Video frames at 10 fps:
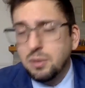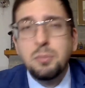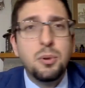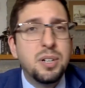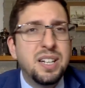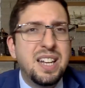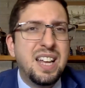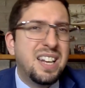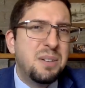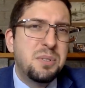more than
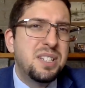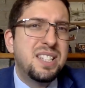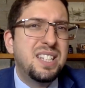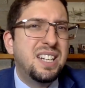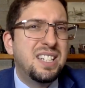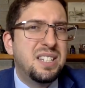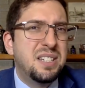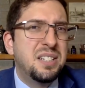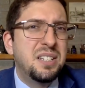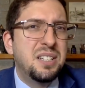that, I wouldn't see it as
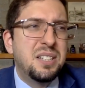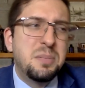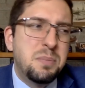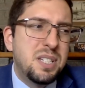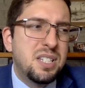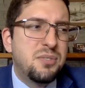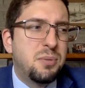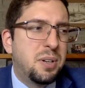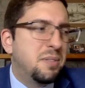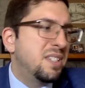a business
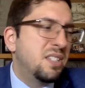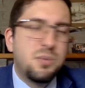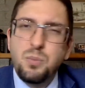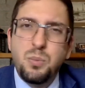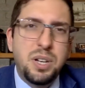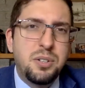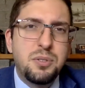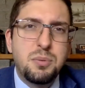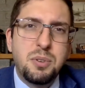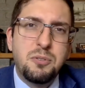fragrance. It's way too
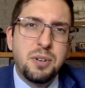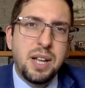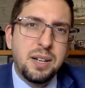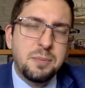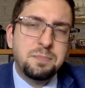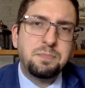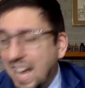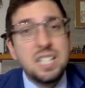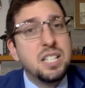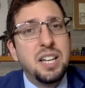sweet for that.
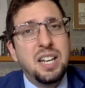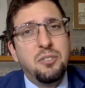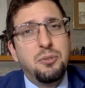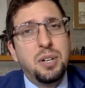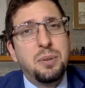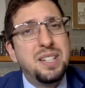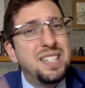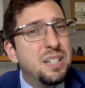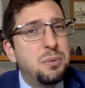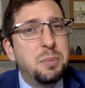As a dating fragrance,
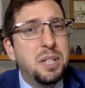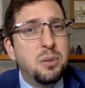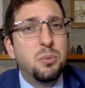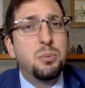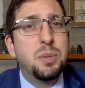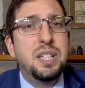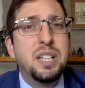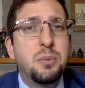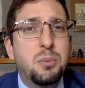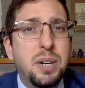it would be really
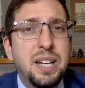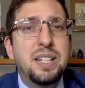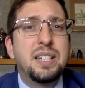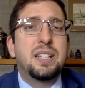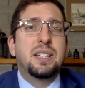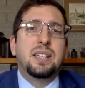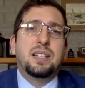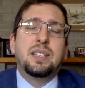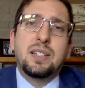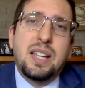great.
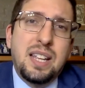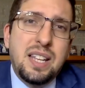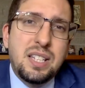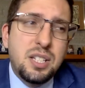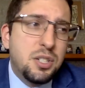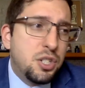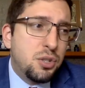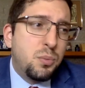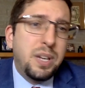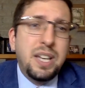It's
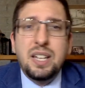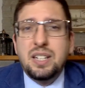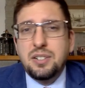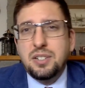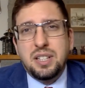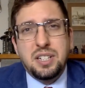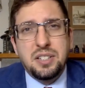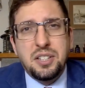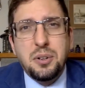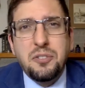sweet. There's a little
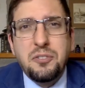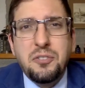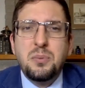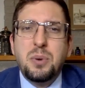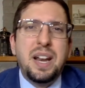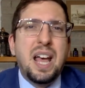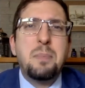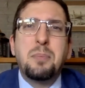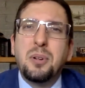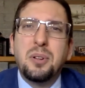note of red
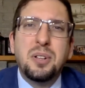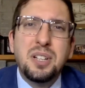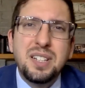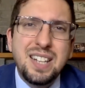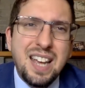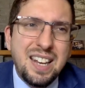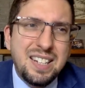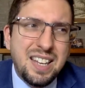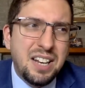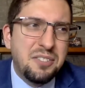apple that
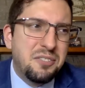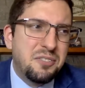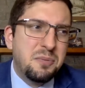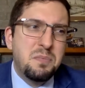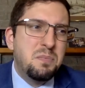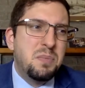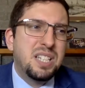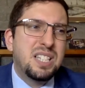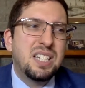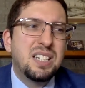kind of
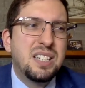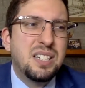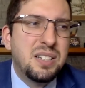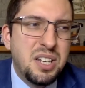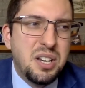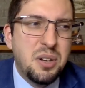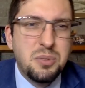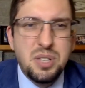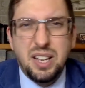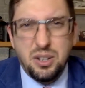makes it in
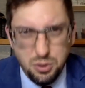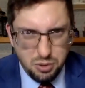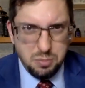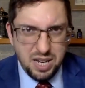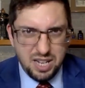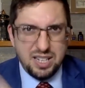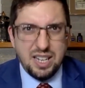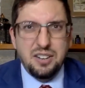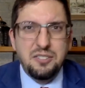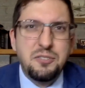those gourmand
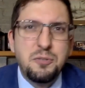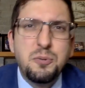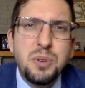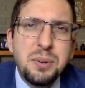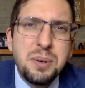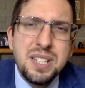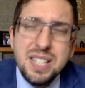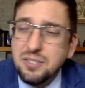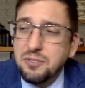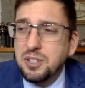kind of fragrance
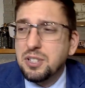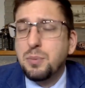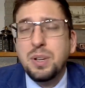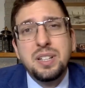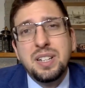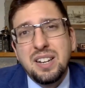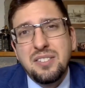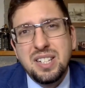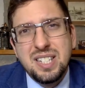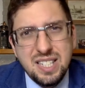that fits well in
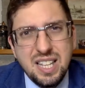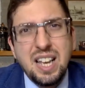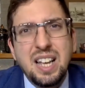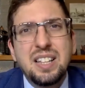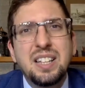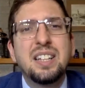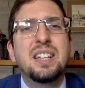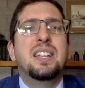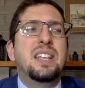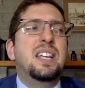that style.
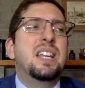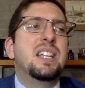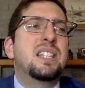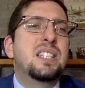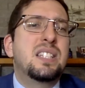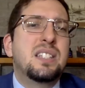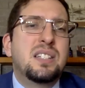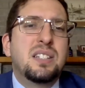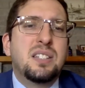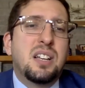It's
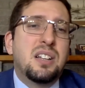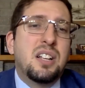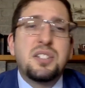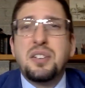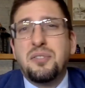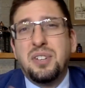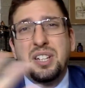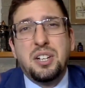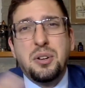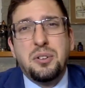also having
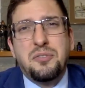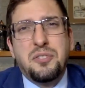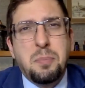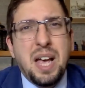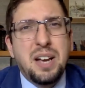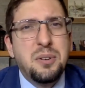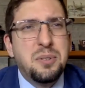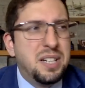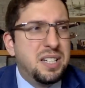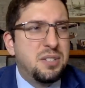the note of tobacco
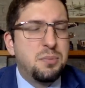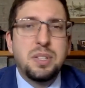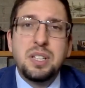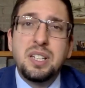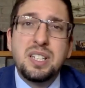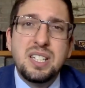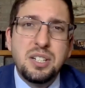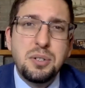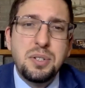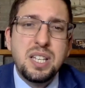that is really
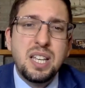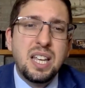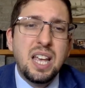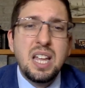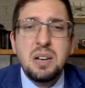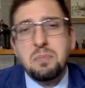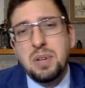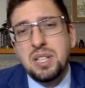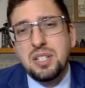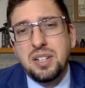seducing, and
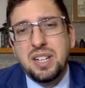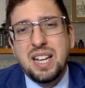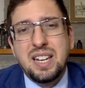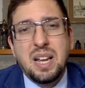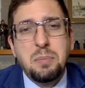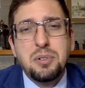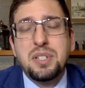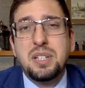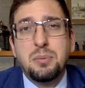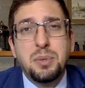benzoin that I
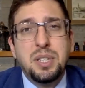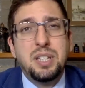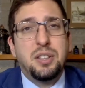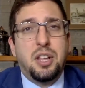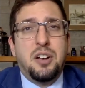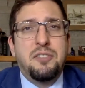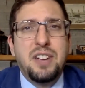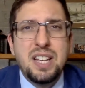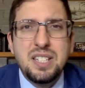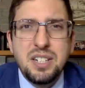personally really love
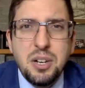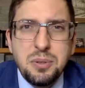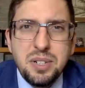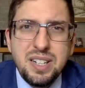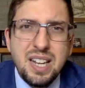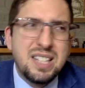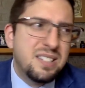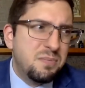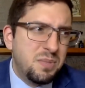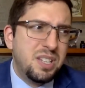as a note
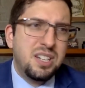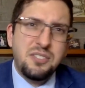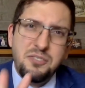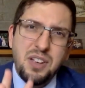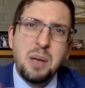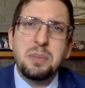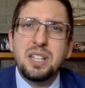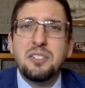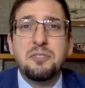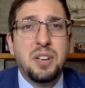that's in the family of